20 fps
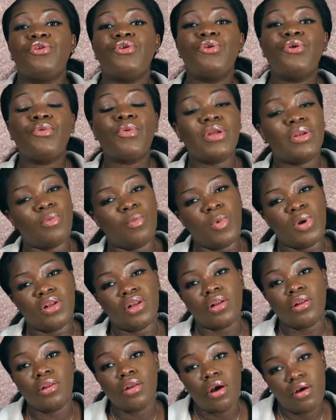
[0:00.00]
do it with
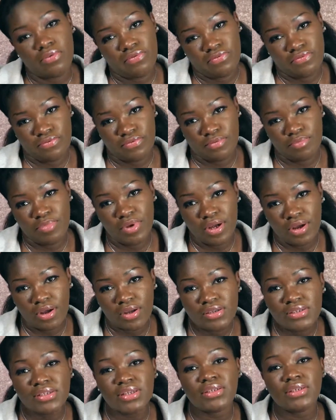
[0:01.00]
love,
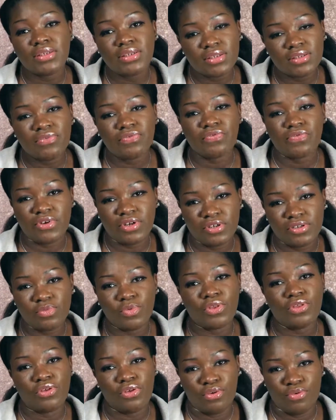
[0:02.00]
because they did it first
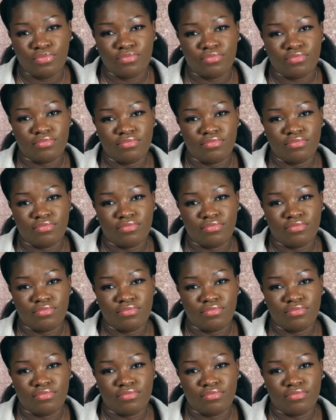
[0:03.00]
with you